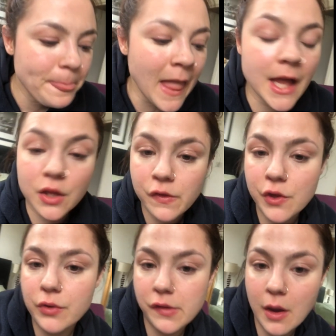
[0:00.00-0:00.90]
as
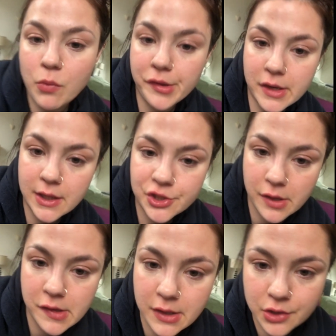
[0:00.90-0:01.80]
soon as I wasn't
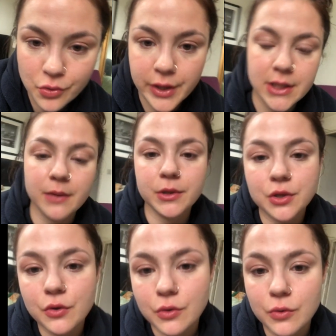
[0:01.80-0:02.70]
interested in talking to him
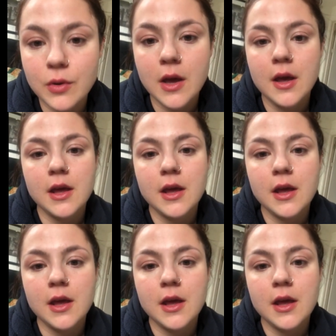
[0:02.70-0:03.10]
at all,